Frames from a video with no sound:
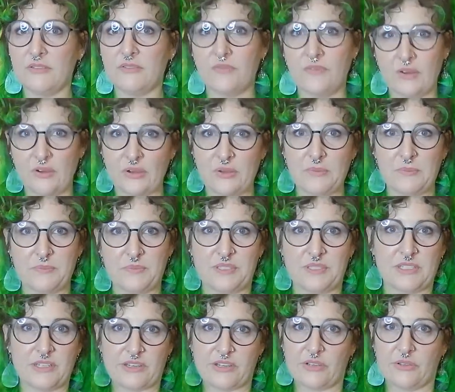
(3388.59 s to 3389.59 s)
very
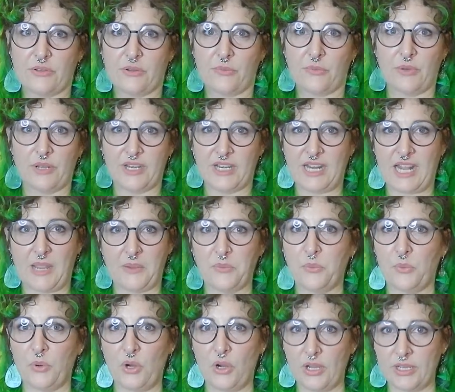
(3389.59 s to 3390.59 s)
particular what did I
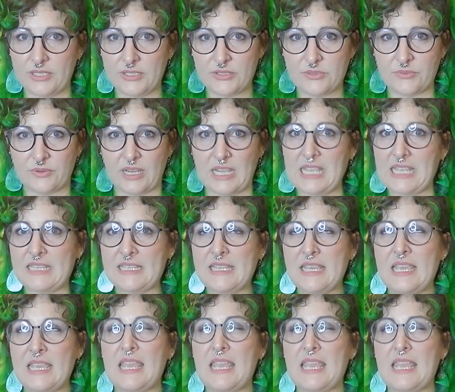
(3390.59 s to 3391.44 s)
want, right?